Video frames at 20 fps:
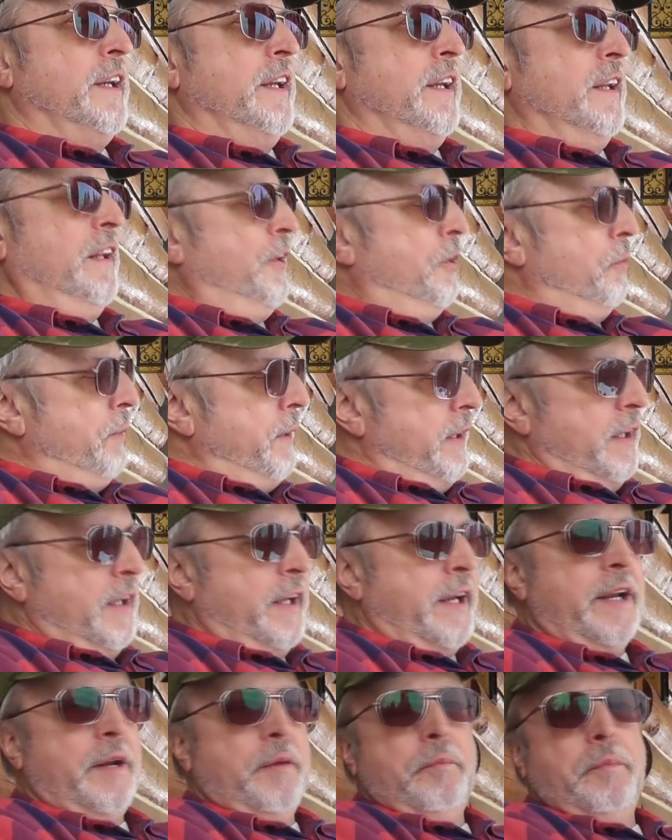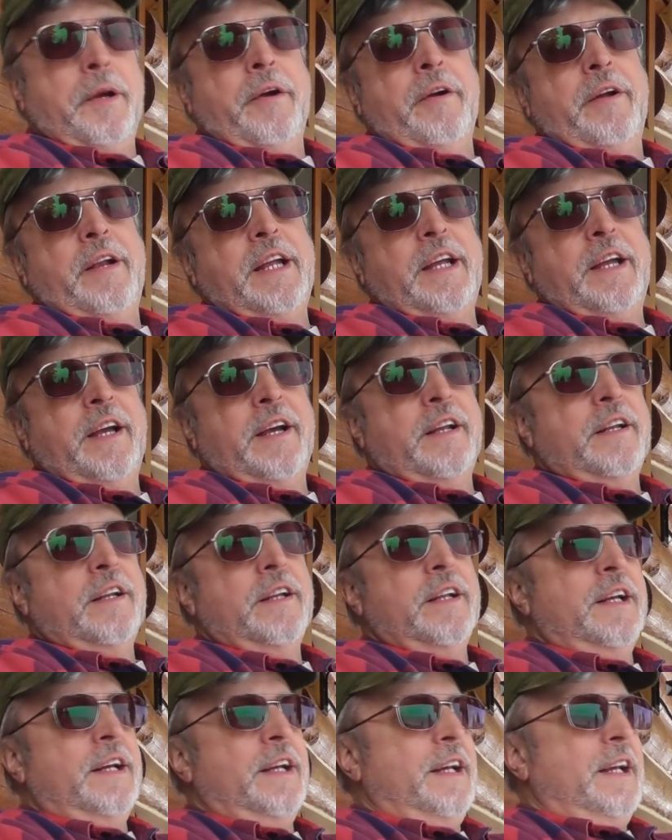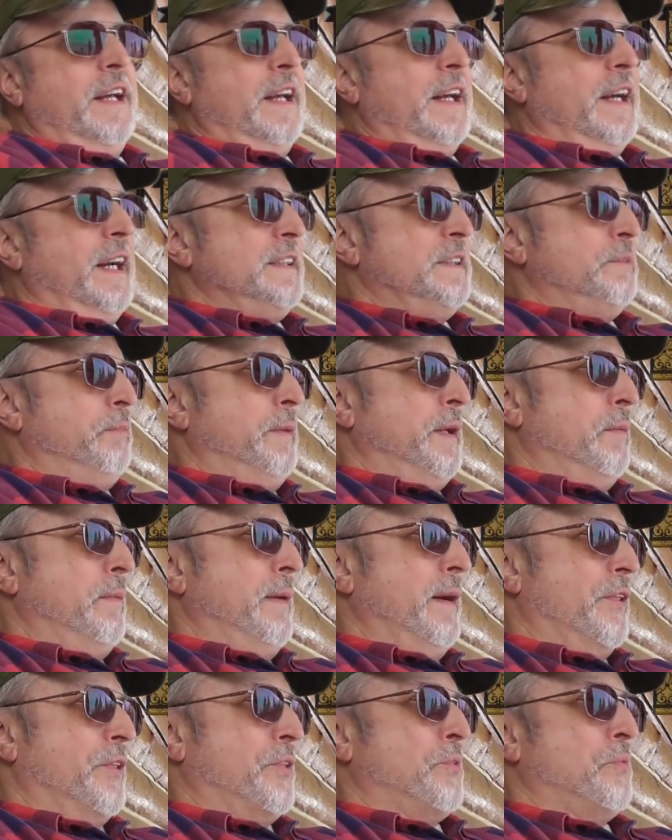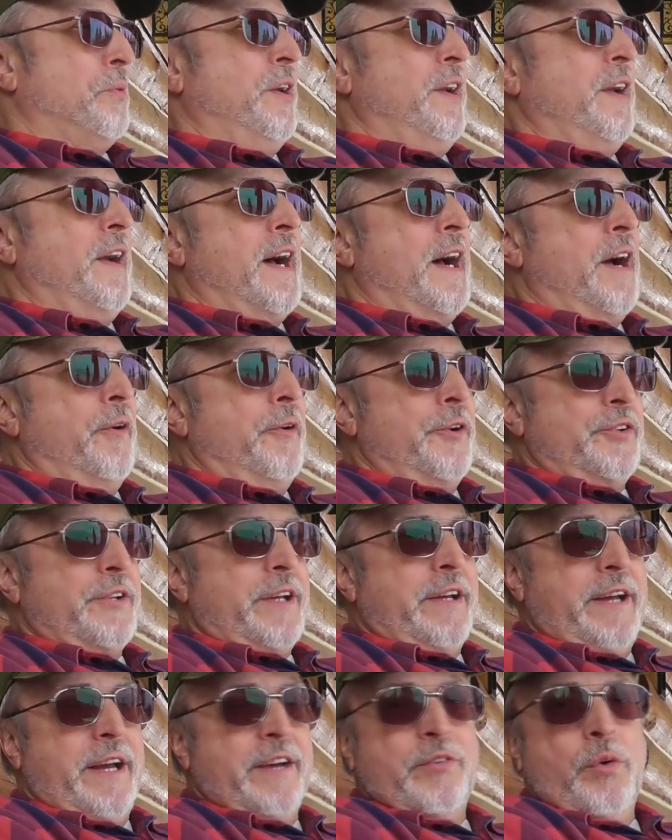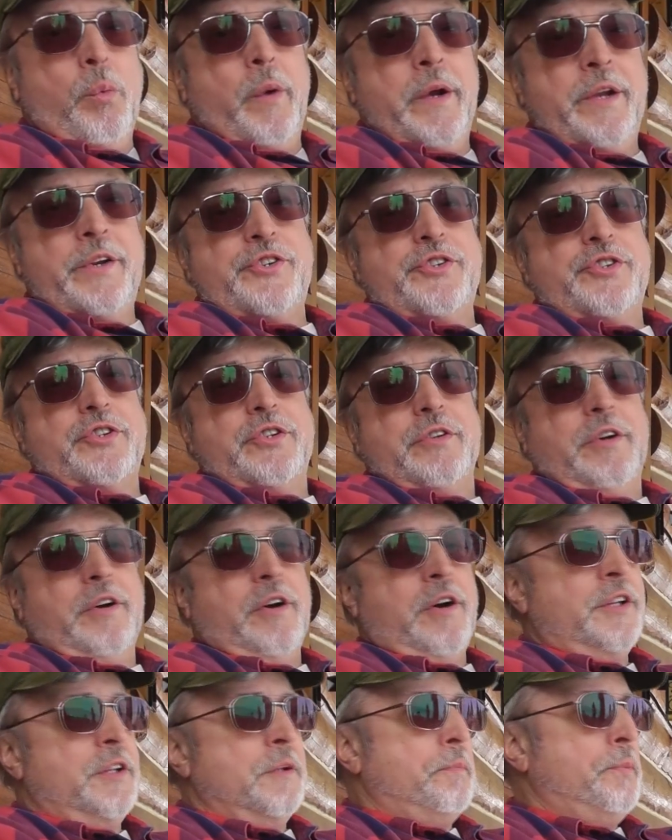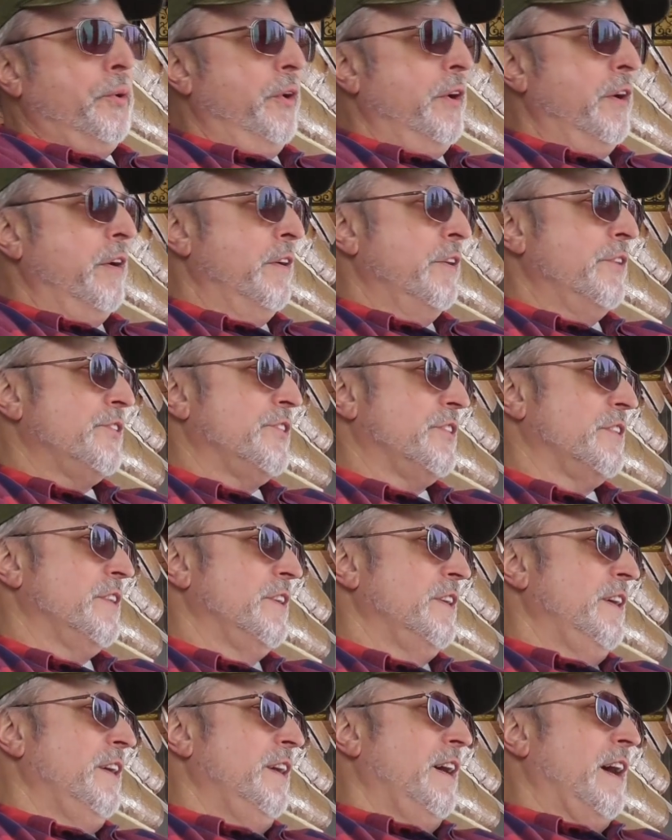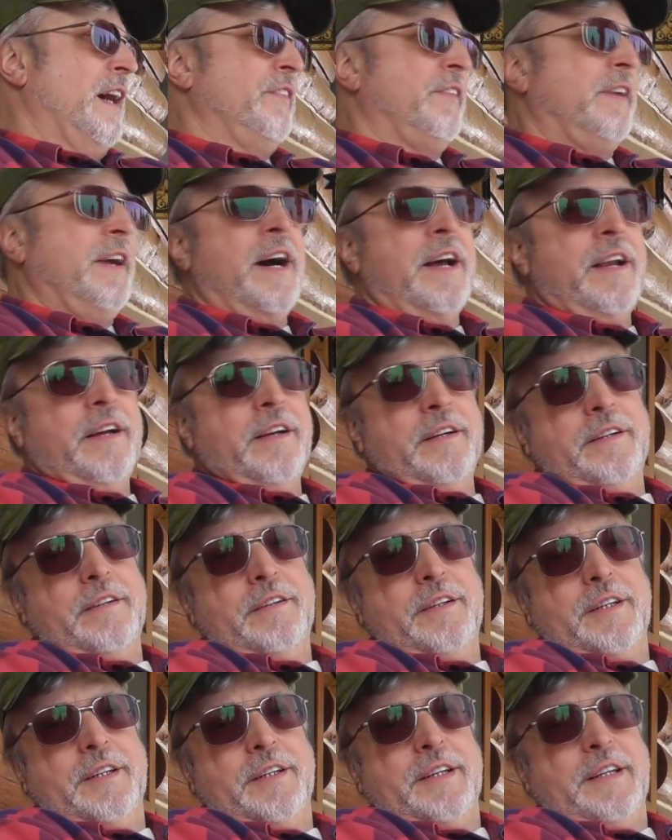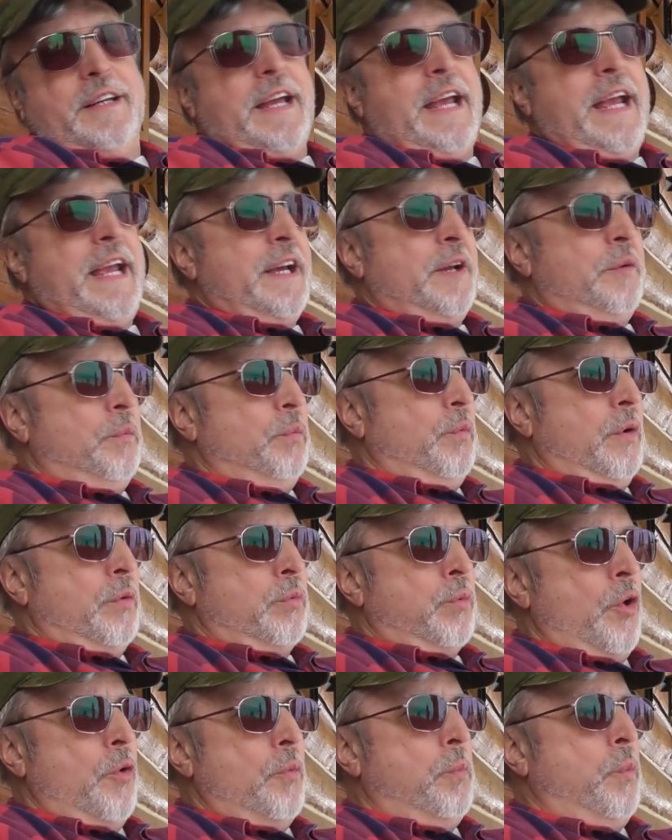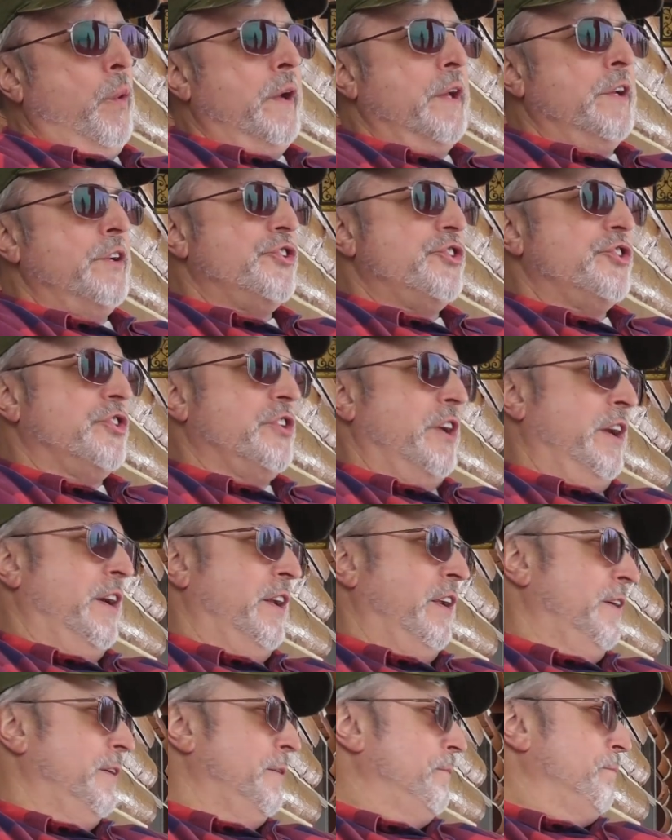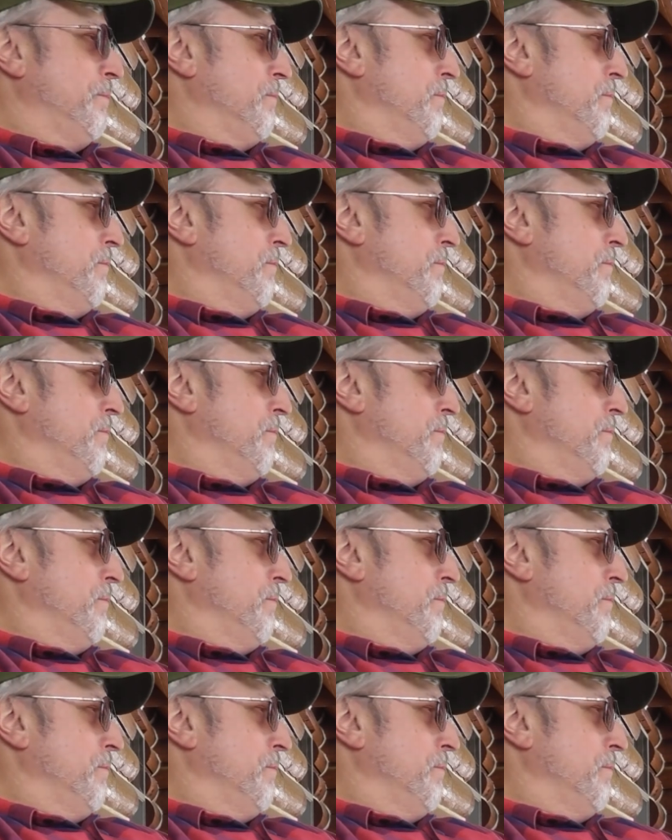in a little bit and got it buried again. I spent about 3 hours. I have a winch on the Polaris. I've got a rope winch and